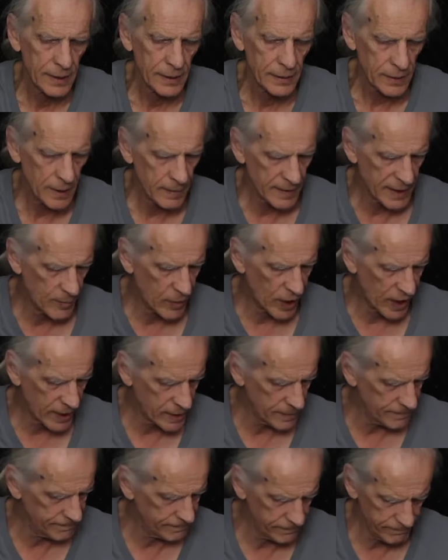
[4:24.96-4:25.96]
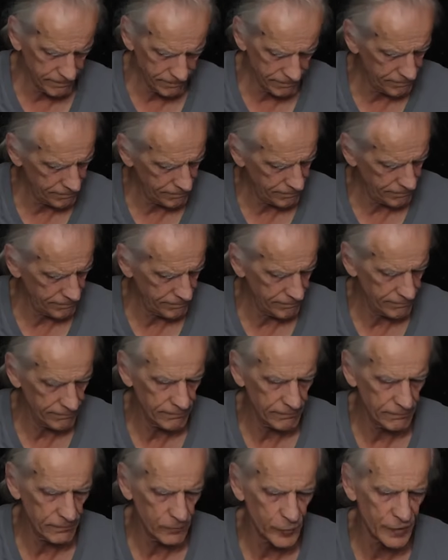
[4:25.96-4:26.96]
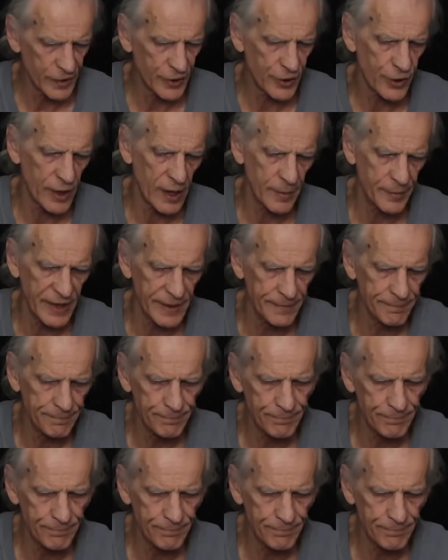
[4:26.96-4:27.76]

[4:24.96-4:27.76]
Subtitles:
So I'm going to mark it with a Sharpie.